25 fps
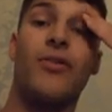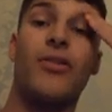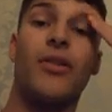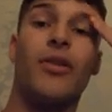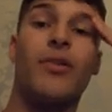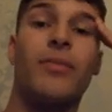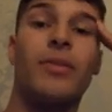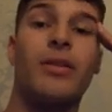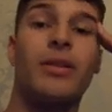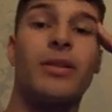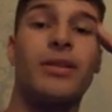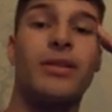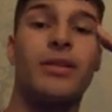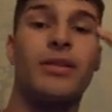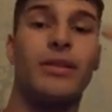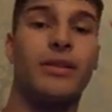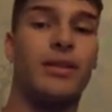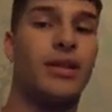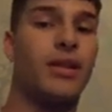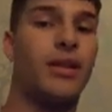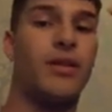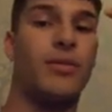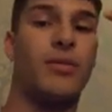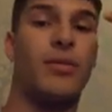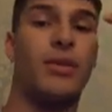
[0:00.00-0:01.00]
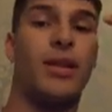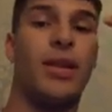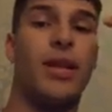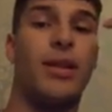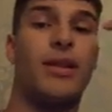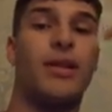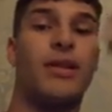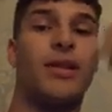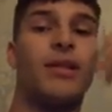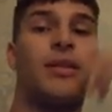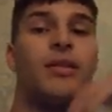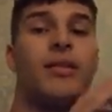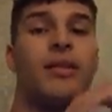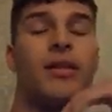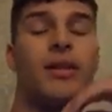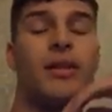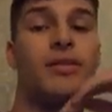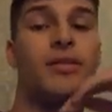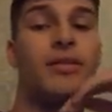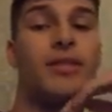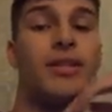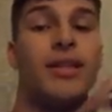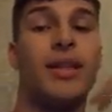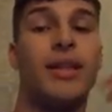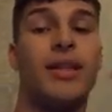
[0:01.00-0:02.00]
off because the other one ended and
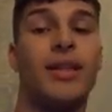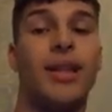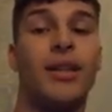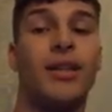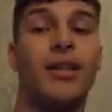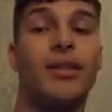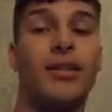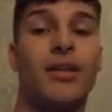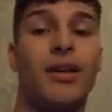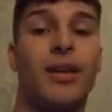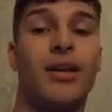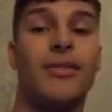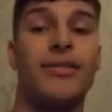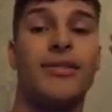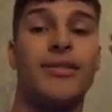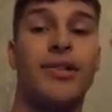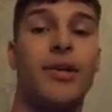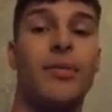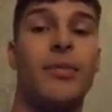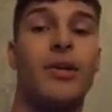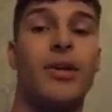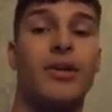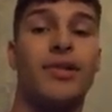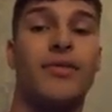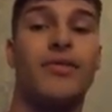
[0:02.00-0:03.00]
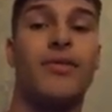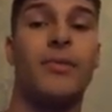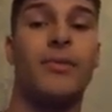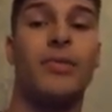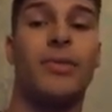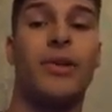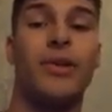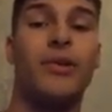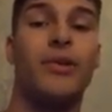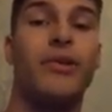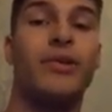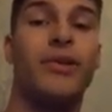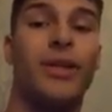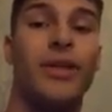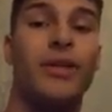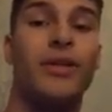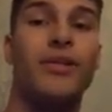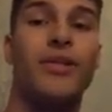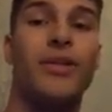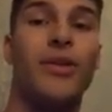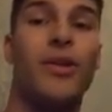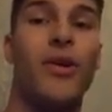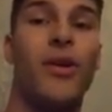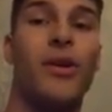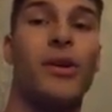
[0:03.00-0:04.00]
just say thank you guys so much for pre-ordering the
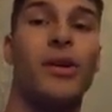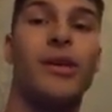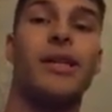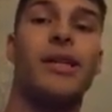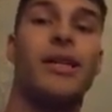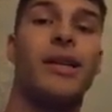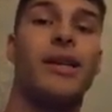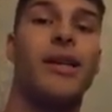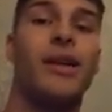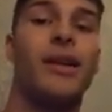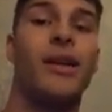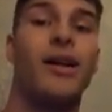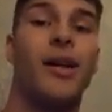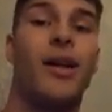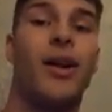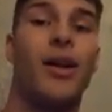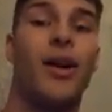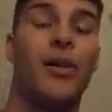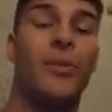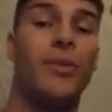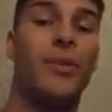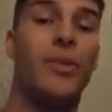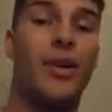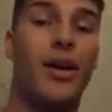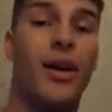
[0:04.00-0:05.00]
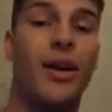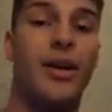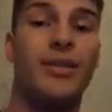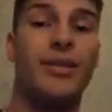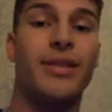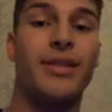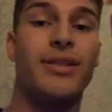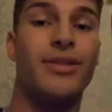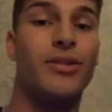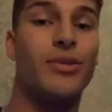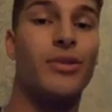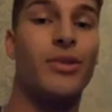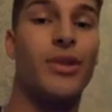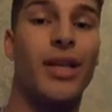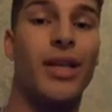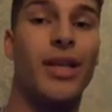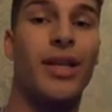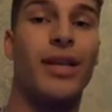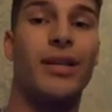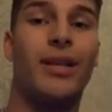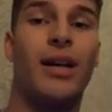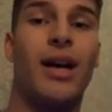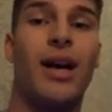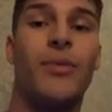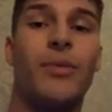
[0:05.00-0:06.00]
song. I hope you guys enjoy
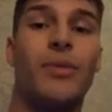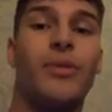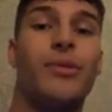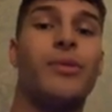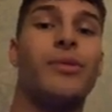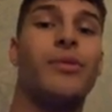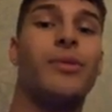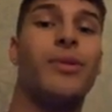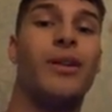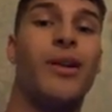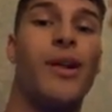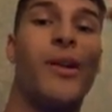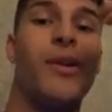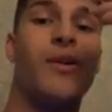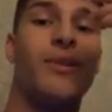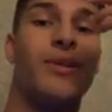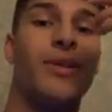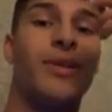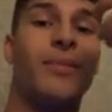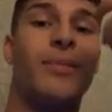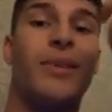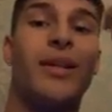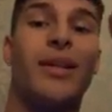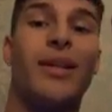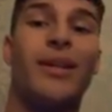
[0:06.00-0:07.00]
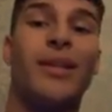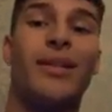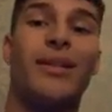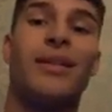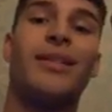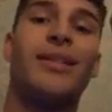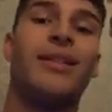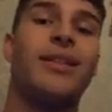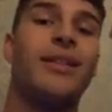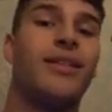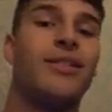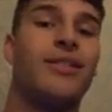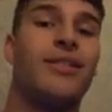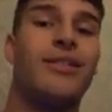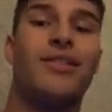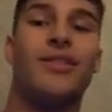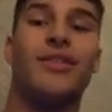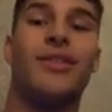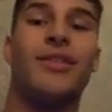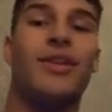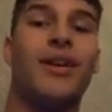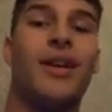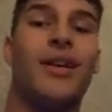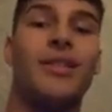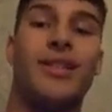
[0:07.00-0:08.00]
it. I will go in a minute just so
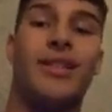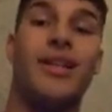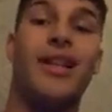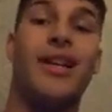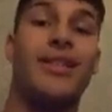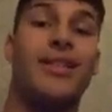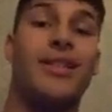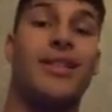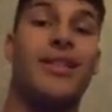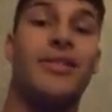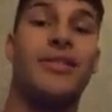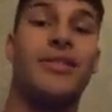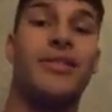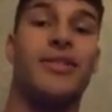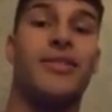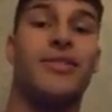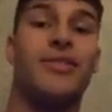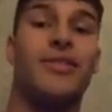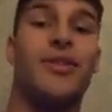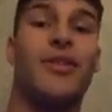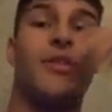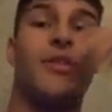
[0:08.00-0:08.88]
you guys can actually listen to the song